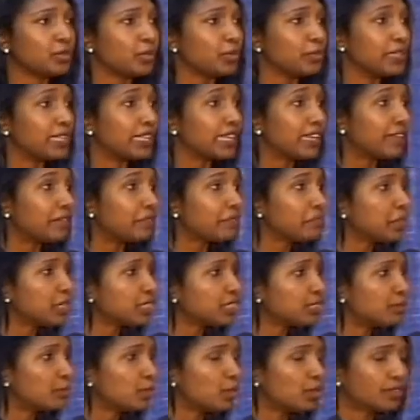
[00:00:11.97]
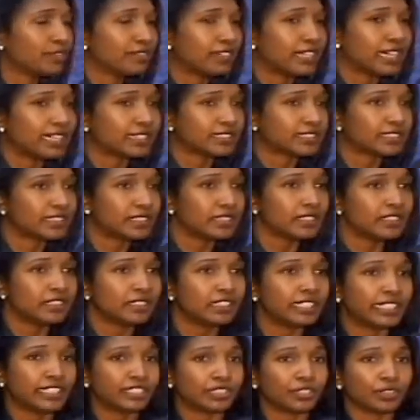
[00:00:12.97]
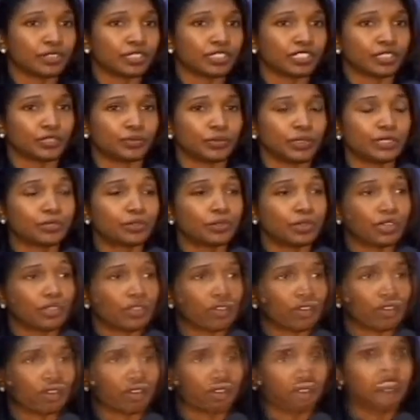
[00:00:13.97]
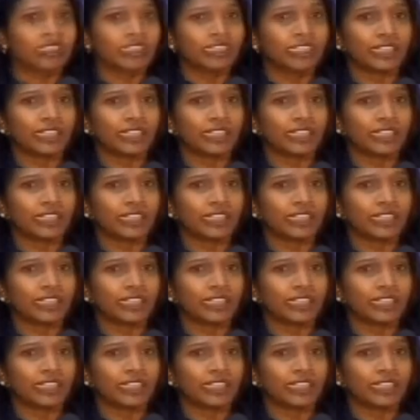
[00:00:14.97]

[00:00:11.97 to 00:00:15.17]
We'll be hearing much more of that later on as we go along.